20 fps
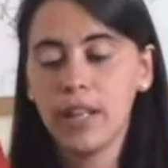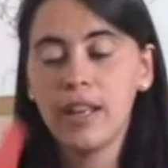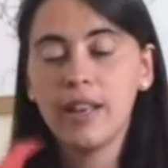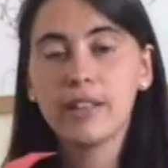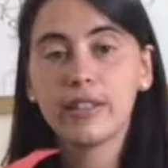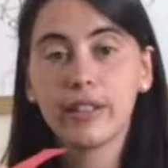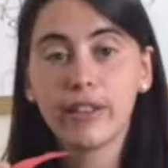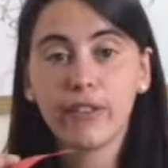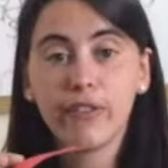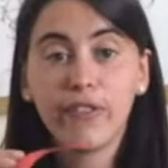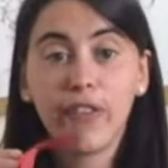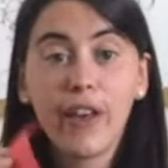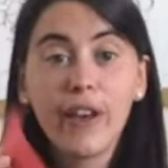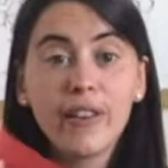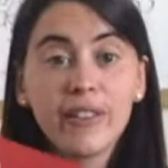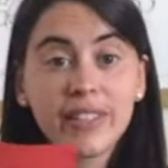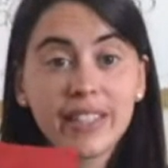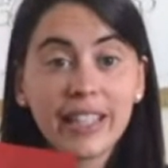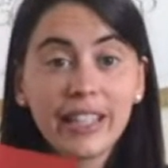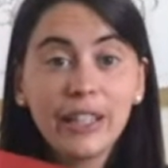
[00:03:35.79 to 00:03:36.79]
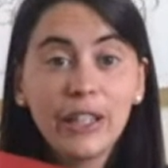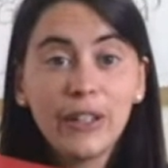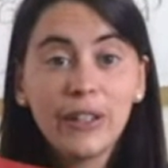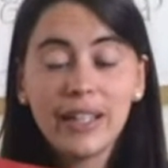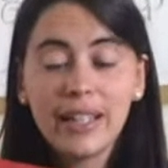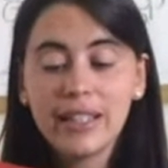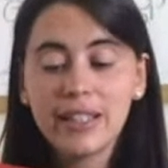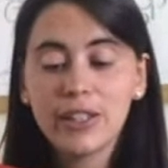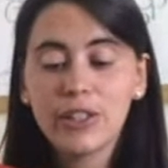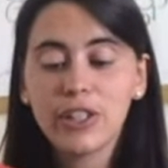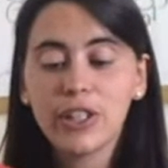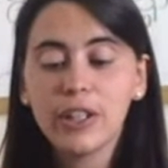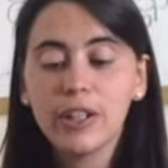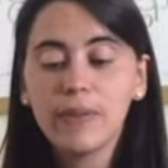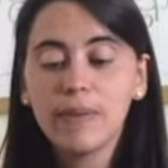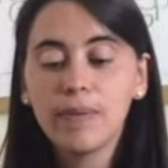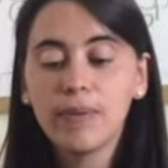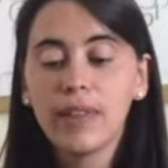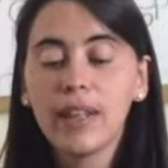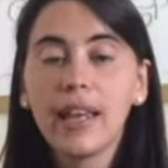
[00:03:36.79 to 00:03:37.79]
So the first thing you need to do
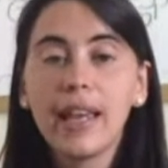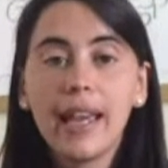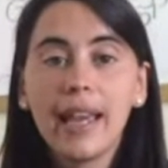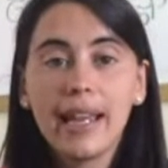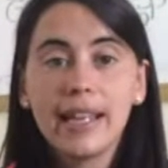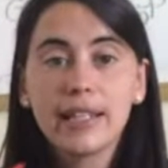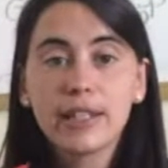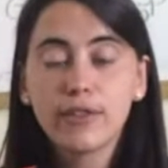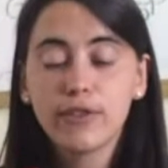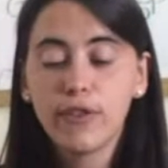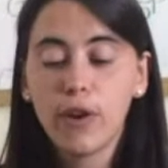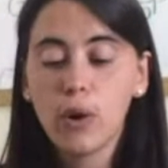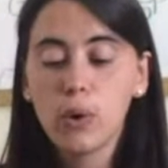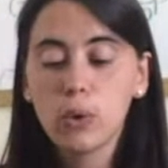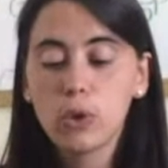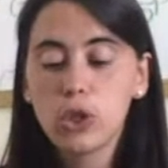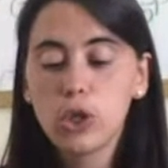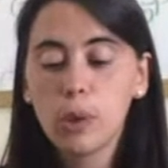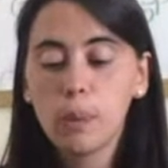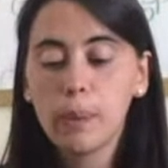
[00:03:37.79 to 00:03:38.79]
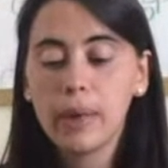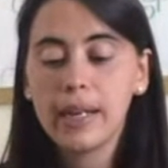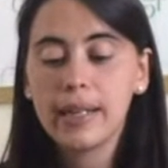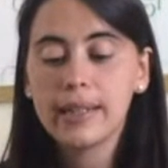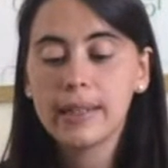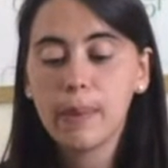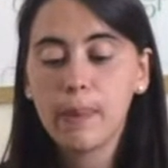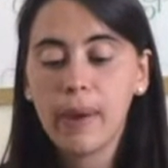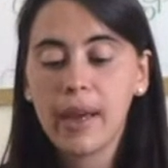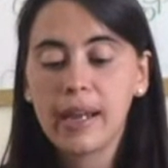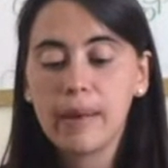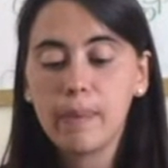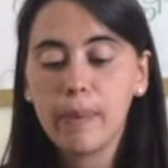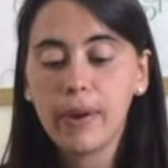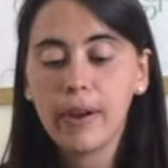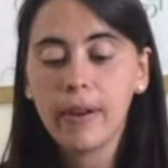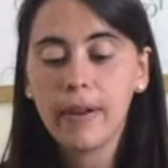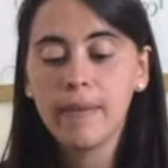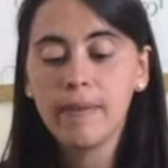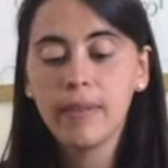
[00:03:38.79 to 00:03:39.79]
is fold your piece of paper